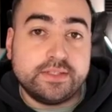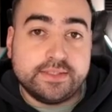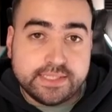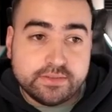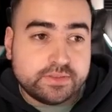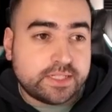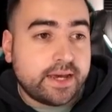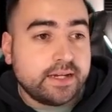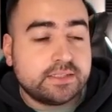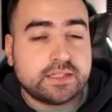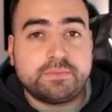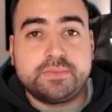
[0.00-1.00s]
the div
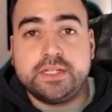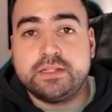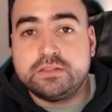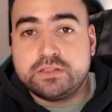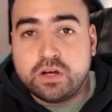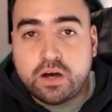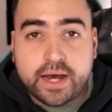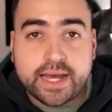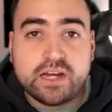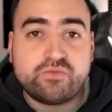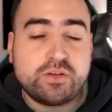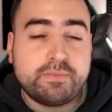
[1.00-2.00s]
takes up the
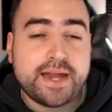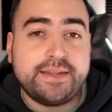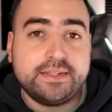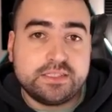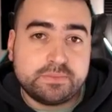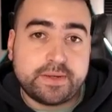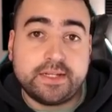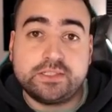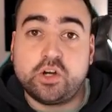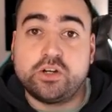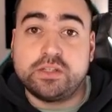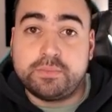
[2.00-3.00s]
entire remaining
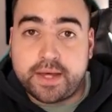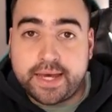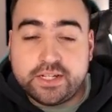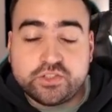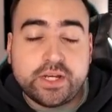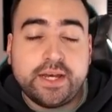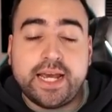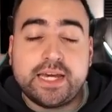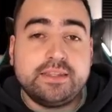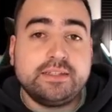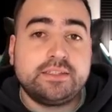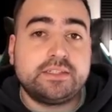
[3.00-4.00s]
space on the page,
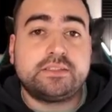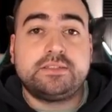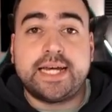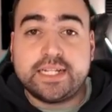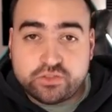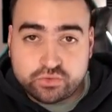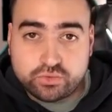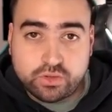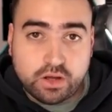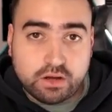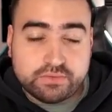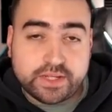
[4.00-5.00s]
and this is natural
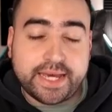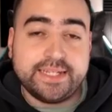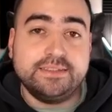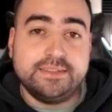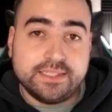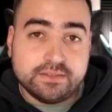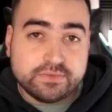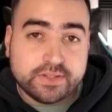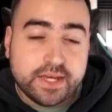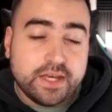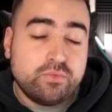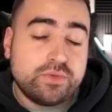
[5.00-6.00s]
of a div
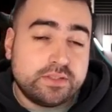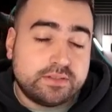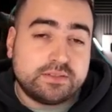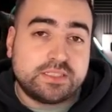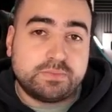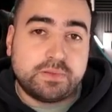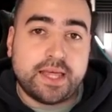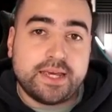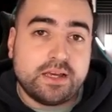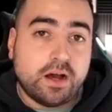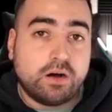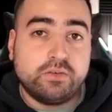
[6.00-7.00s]
with a
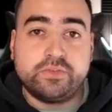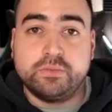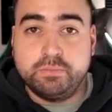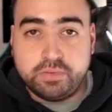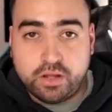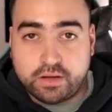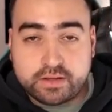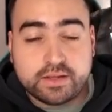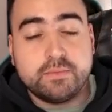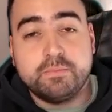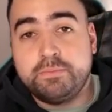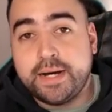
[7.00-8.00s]
display of block.
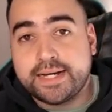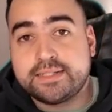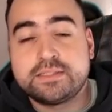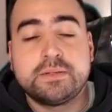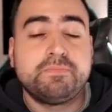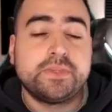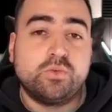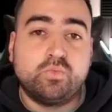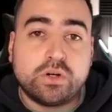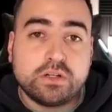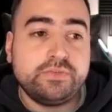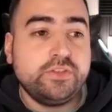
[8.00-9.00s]
But
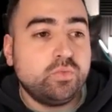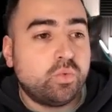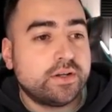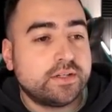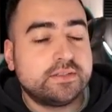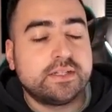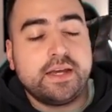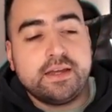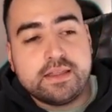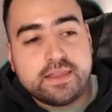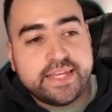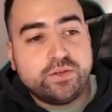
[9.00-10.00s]
what if you wanted
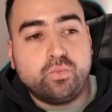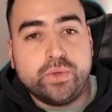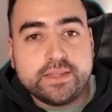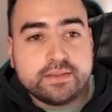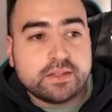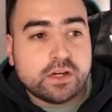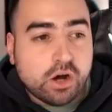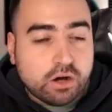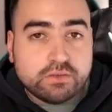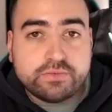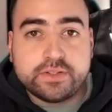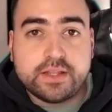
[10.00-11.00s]
the width
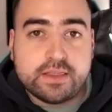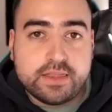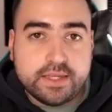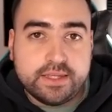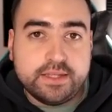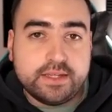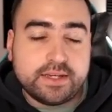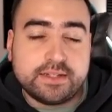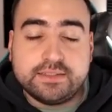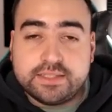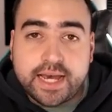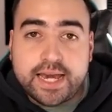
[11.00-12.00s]
of the
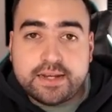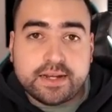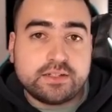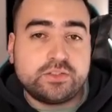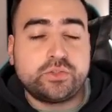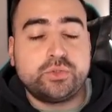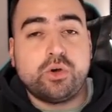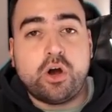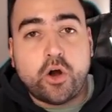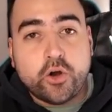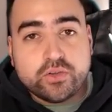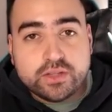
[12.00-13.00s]
container to
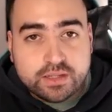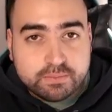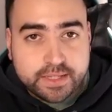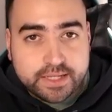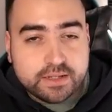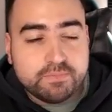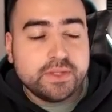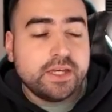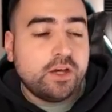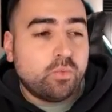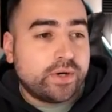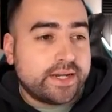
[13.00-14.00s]
only be
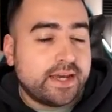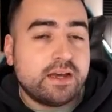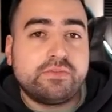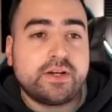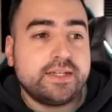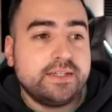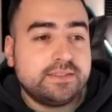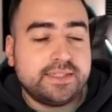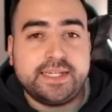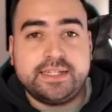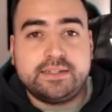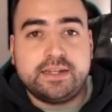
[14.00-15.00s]
whatever is
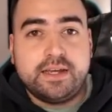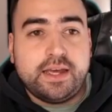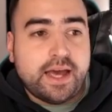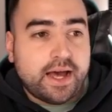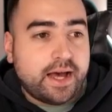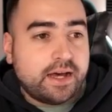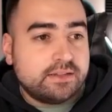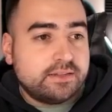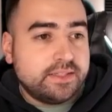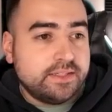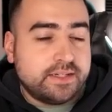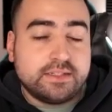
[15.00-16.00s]
in uh,
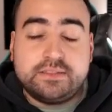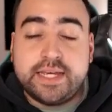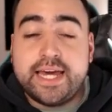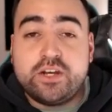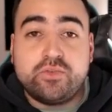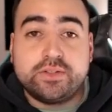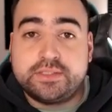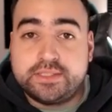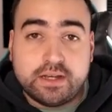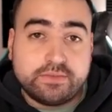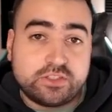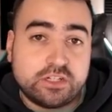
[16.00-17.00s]
the container
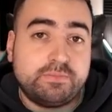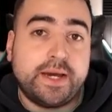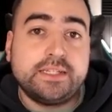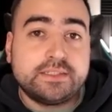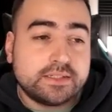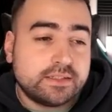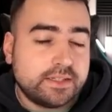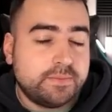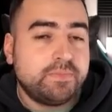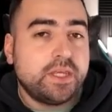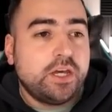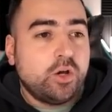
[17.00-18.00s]
itself? So
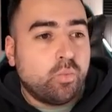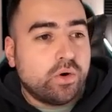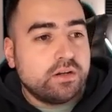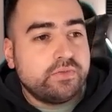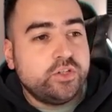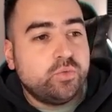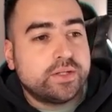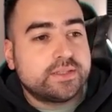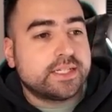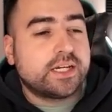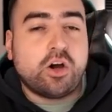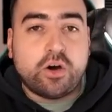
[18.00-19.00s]
basically, what if you
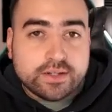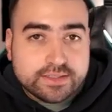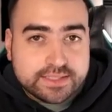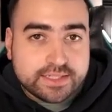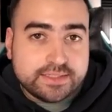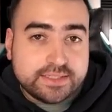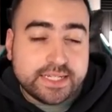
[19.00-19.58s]
want the content